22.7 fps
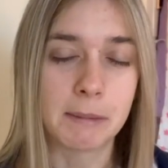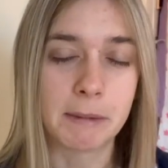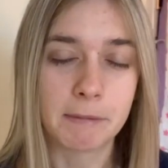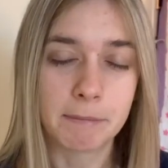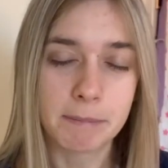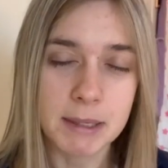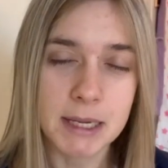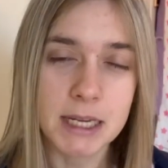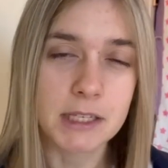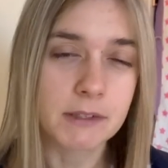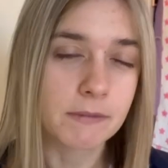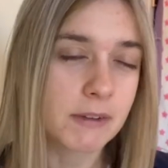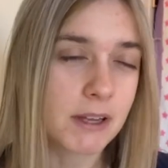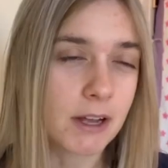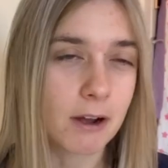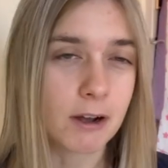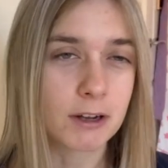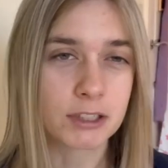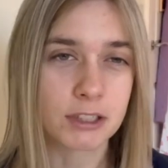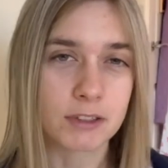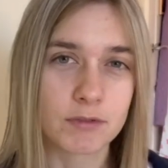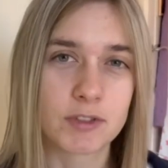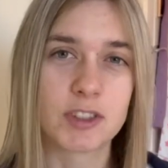If PSV are
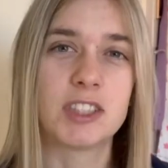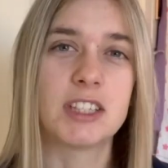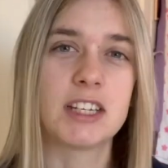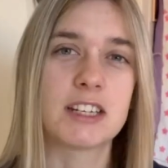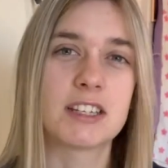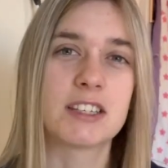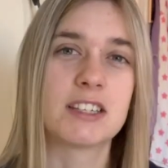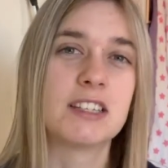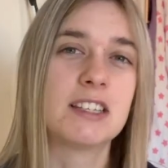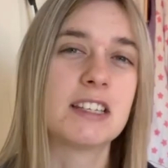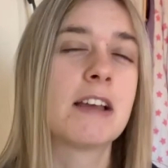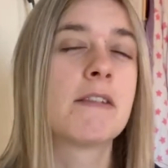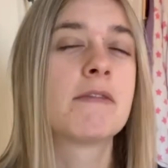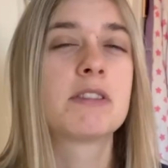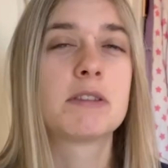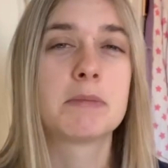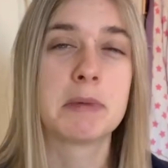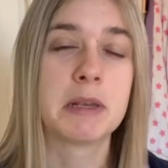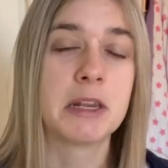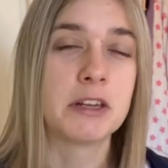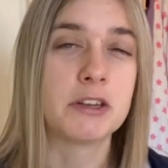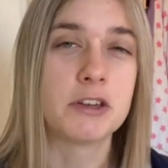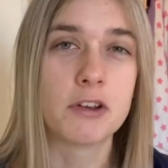asking for 60, 70
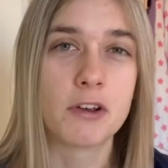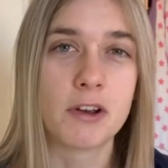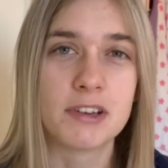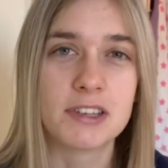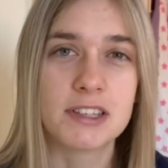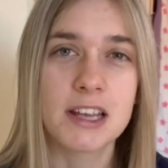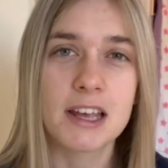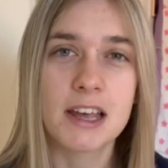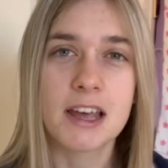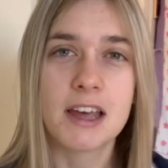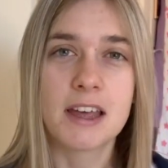million euros,